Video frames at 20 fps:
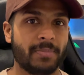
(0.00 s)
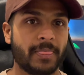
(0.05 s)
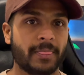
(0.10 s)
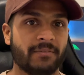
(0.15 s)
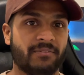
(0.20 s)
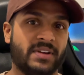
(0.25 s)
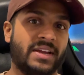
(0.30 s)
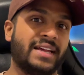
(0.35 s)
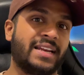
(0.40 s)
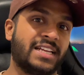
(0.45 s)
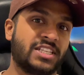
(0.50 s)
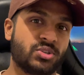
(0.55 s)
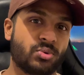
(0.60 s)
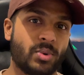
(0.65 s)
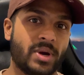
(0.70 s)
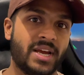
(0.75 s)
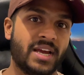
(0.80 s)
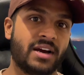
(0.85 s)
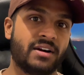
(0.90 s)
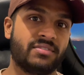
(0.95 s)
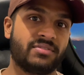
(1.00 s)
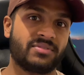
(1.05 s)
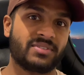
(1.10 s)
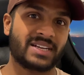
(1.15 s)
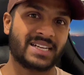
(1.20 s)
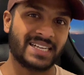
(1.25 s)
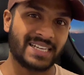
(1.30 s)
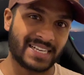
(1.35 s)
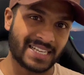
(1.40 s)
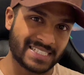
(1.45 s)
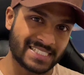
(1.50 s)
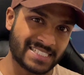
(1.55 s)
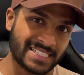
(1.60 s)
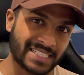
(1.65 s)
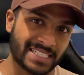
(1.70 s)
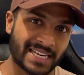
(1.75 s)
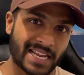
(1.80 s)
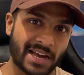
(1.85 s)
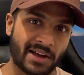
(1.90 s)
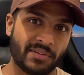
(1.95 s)
figured out a way of
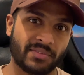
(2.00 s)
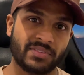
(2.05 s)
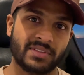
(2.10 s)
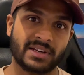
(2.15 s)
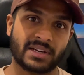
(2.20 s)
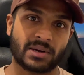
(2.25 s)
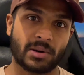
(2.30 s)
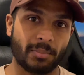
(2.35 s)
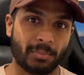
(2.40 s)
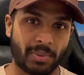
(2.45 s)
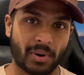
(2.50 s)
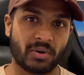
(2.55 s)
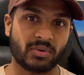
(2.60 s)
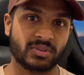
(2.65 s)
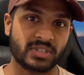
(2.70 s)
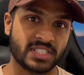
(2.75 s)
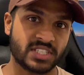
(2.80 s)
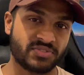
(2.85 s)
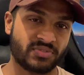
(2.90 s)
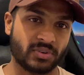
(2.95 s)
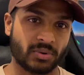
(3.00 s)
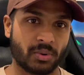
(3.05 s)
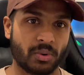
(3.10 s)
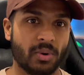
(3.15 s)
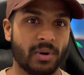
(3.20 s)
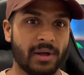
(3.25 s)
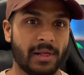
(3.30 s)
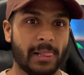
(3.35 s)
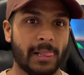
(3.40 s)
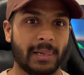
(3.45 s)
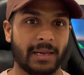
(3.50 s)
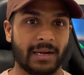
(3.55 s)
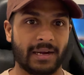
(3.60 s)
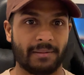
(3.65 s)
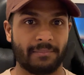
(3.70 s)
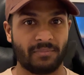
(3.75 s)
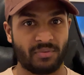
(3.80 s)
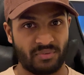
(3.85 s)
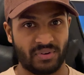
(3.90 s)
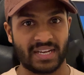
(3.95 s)
condensing down the components for
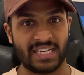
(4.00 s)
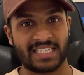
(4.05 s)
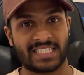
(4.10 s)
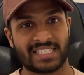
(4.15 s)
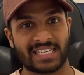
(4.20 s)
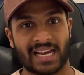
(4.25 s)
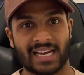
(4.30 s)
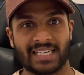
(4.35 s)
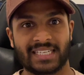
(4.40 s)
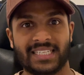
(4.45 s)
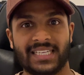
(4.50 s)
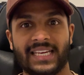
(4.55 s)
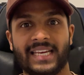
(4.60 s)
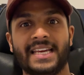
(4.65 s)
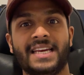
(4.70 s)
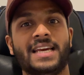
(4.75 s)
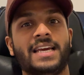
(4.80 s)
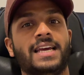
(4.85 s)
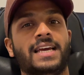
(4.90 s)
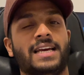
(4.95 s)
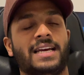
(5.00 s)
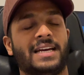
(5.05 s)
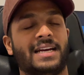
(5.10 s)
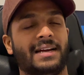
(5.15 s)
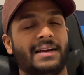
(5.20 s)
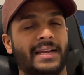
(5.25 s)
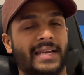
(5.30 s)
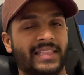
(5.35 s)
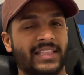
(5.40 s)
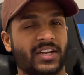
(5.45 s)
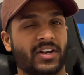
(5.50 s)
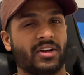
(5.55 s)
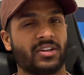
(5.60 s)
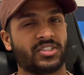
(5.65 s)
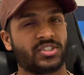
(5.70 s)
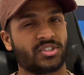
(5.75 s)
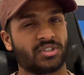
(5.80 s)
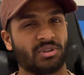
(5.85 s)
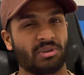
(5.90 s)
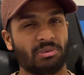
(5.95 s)
Face ID in the notch.
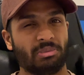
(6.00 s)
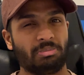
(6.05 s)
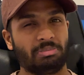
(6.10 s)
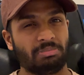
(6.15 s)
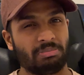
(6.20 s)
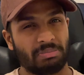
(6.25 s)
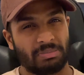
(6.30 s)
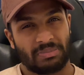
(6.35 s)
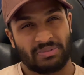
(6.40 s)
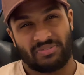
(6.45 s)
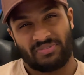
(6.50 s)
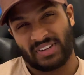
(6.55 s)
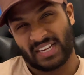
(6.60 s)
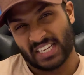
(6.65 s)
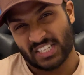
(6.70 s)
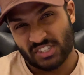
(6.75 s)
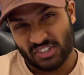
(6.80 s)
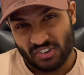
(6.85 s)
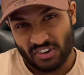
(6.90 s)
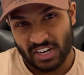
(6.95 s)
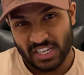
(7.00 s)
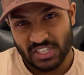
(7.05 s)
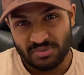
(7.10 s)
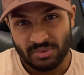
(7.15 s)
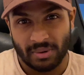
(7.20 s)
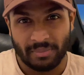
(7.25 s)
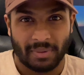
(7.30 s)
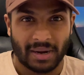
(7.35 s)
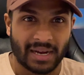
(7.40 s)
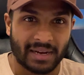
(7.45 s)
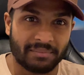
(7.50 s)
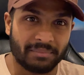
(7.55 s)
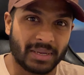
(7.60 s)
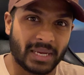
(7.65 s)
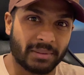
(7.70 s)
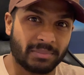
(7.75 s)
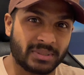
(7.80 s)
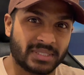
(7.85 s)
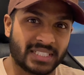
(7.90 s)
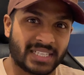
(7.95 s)
So fingers crossed we might be
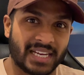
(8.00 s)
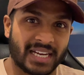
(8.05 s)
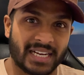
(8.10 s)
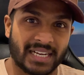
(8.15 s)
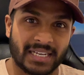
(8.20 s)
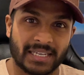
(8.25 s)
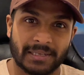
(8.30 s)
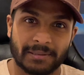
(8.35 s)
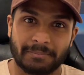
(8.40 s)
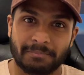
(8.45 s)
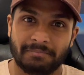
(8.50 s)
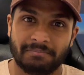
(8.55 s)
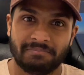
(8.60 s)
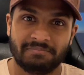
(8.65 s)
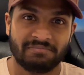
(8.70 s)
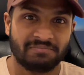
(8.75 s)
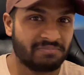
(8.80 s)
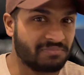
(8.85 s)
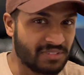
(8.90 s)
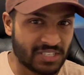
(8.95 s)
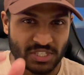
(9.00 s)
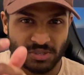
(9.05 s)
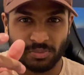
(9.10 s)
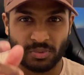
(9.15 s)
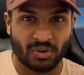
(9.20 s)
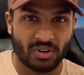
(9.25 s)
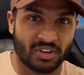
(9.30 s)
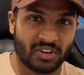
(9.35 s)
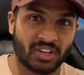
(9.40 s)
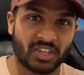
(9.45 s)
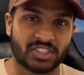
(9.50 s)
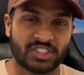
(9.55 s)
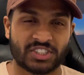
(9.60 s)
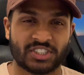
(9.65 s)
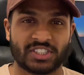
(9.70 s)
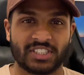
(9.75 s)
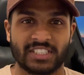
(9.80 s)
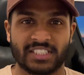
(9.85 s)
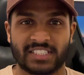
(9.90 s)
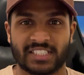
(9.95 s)
able to get a smaller notch
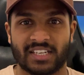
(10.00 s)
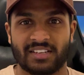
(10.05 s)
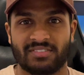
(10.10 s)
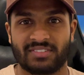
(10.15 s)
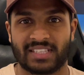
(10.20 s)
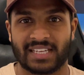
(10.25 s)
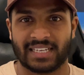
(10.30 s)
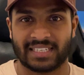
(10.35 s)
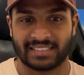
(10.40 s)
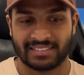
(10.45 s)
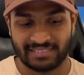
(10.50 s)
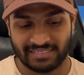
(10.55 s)
instead of that